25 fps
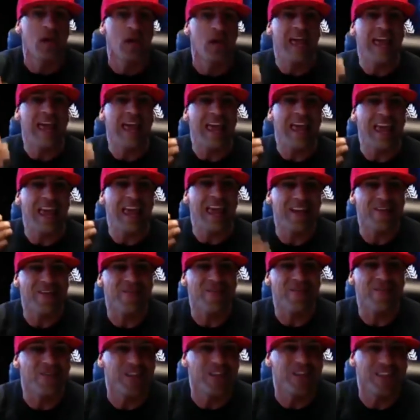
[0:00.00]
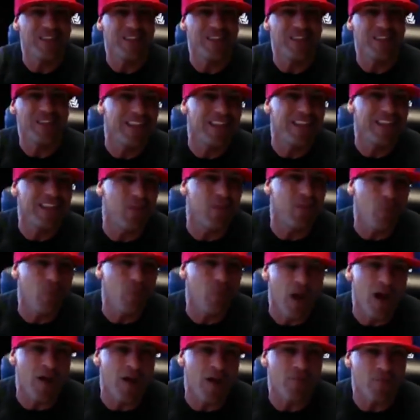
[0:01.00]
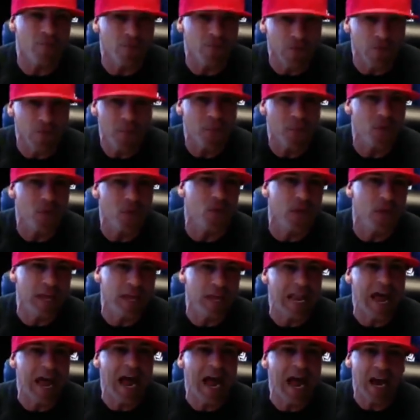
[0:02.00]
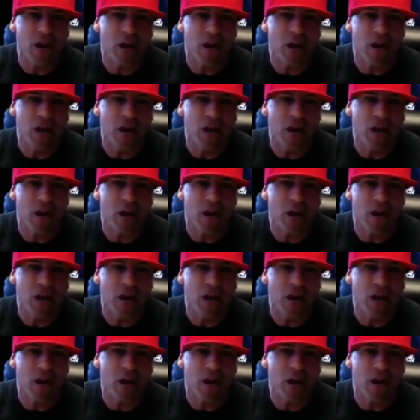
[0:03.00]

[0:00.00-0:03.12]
to, you know, communicate with you everything they want from you and